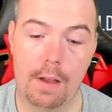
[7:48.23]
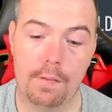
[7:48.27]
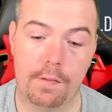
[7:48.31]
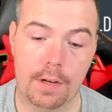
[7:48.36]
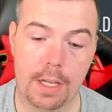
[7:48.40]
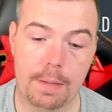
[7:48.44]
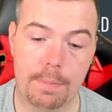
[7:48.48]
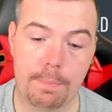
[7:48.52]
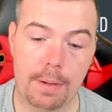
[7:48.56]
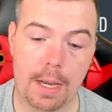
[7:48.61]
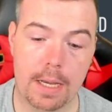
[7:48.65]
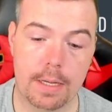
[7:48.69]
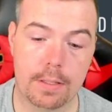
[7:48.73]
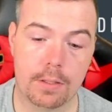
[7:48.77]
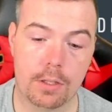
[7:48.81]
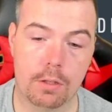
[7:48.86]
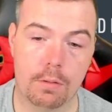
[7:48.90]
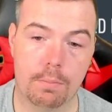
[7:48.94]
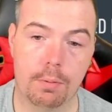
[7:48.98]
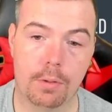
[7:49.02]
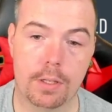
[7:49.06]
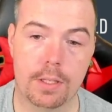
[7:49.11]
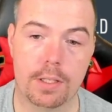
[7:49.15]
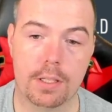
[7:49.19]
Felipe is
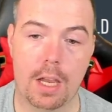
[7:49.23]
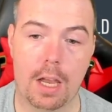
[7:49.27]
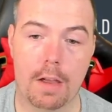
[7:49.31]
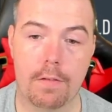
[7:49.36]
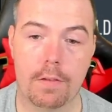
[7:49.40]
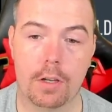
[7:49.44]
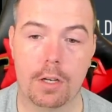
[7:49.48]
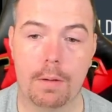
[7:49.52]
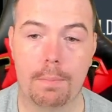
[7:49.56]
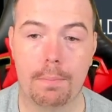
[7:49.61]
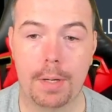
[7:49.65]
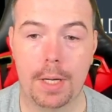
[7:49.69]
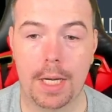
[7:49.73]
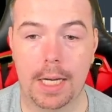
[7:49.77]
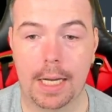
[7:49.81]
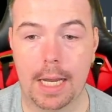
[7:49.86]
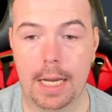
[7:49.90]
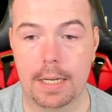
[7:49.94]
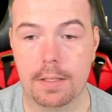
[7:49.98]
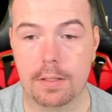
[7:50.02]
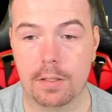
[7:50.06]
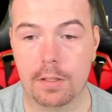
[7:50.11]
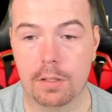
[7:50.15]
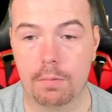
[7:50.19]
2.7.
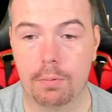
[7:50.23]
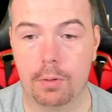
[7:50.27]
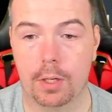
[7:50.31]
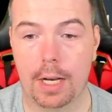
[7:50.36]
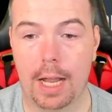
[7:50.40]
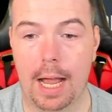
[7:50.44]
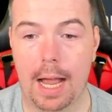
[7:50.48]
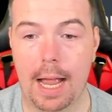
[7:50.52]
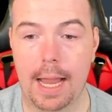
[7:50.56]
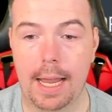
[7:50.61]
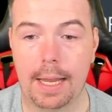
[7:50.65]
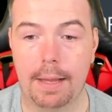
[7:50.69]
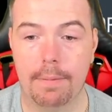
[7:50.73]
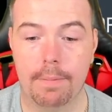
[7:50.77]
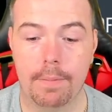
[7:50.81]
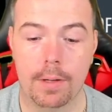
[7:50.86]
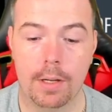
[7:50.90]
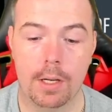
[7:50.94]
Piqué is 2.8.